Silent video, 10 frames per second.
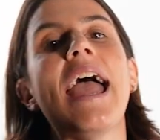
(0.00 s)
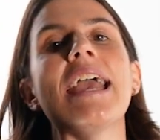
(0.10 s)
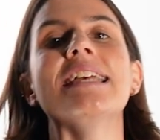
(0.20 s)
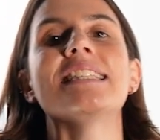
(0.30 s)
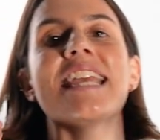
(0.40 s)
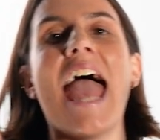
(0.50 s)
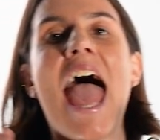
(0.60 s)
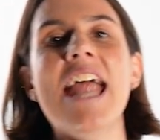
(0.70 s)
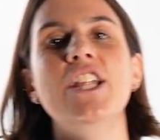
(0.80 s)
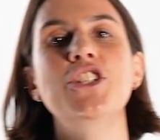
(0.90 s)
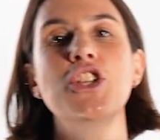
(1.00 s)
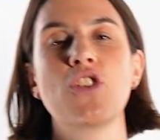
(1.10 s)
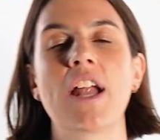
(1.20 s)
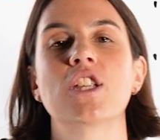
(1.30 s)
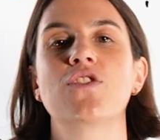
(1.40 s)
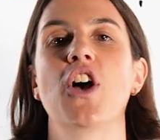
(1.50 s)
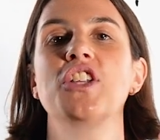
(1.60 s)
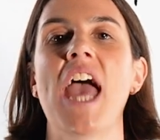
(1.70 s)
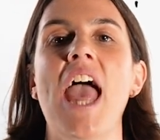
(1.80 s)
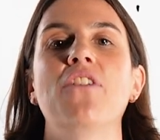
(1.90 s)
is the energy transferred
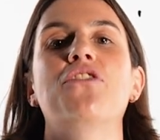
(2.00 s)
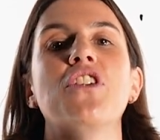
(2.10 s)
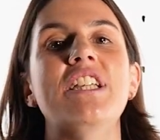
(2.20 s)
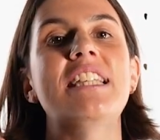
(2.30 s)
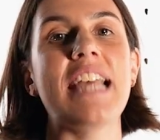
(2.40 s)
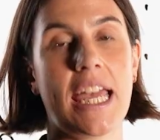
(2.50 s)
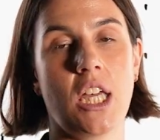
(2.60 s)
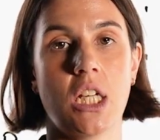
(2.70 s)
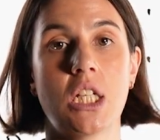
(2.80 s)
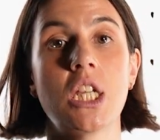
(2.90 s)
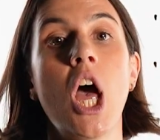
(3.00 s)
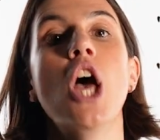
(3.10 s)
every second.